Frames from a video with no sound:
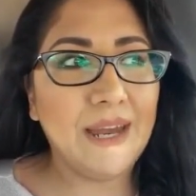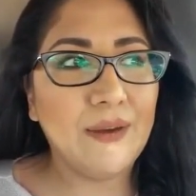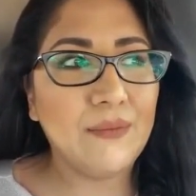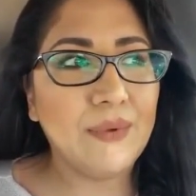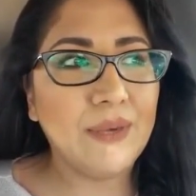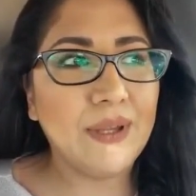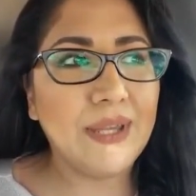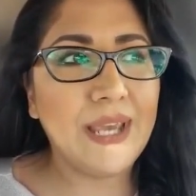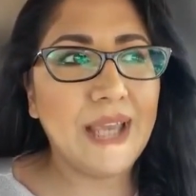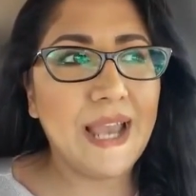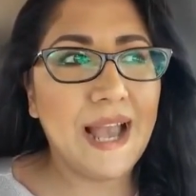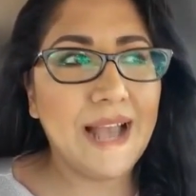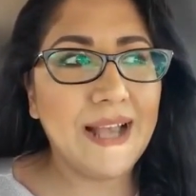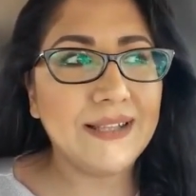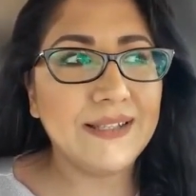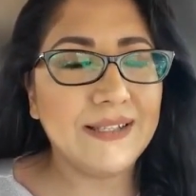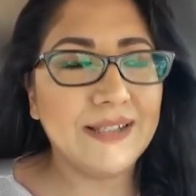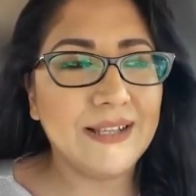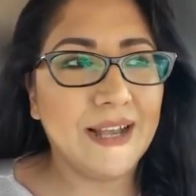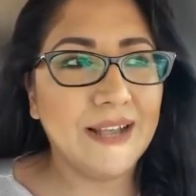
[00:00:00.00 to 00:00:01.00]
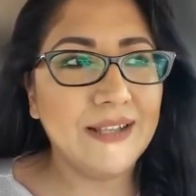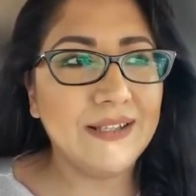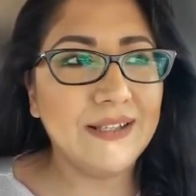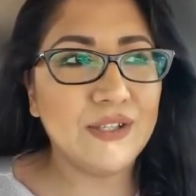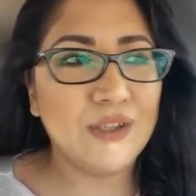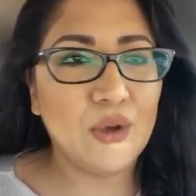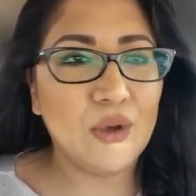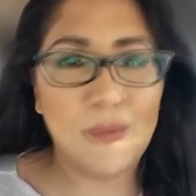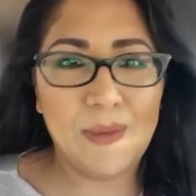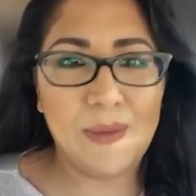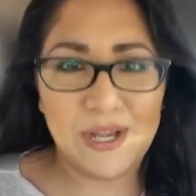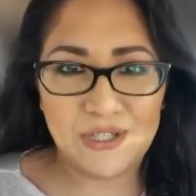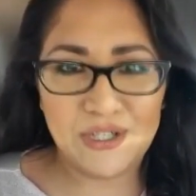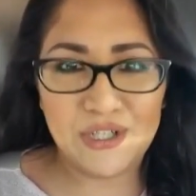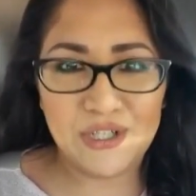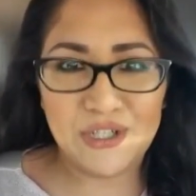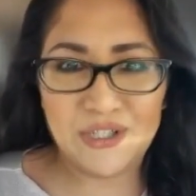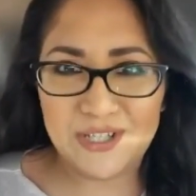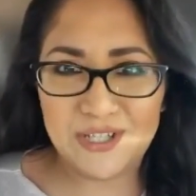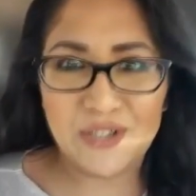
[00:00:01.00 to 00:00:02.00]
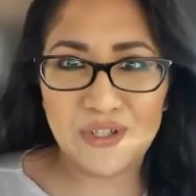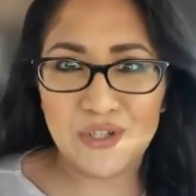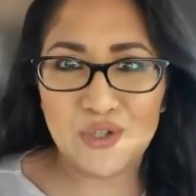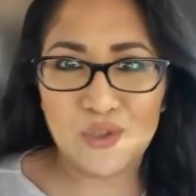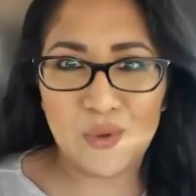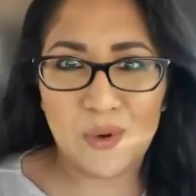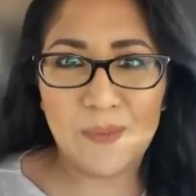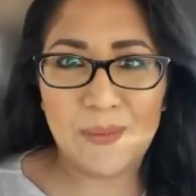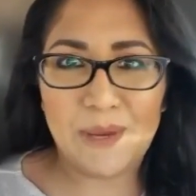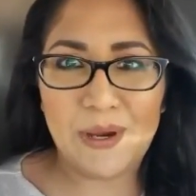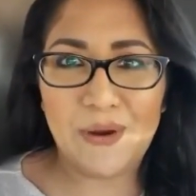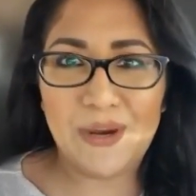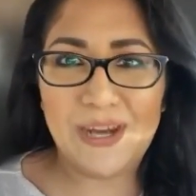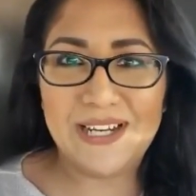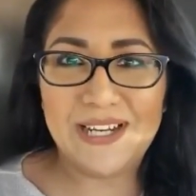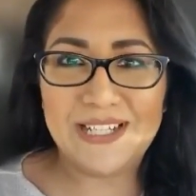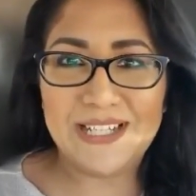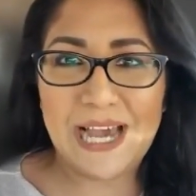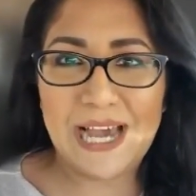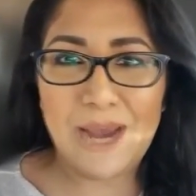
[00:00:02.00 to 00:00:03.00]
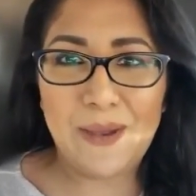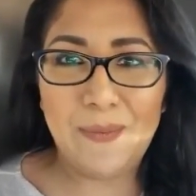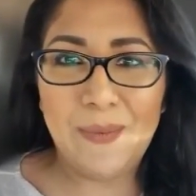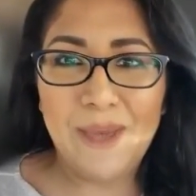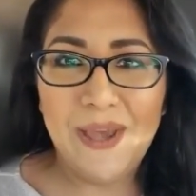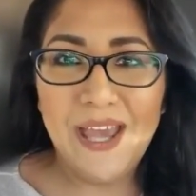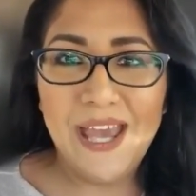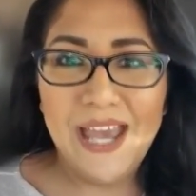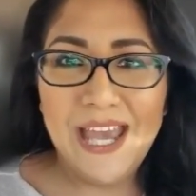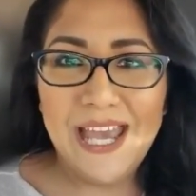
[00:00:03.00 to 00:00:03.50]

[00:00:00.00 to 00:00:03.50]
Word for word: it really has done so much in such a short period of time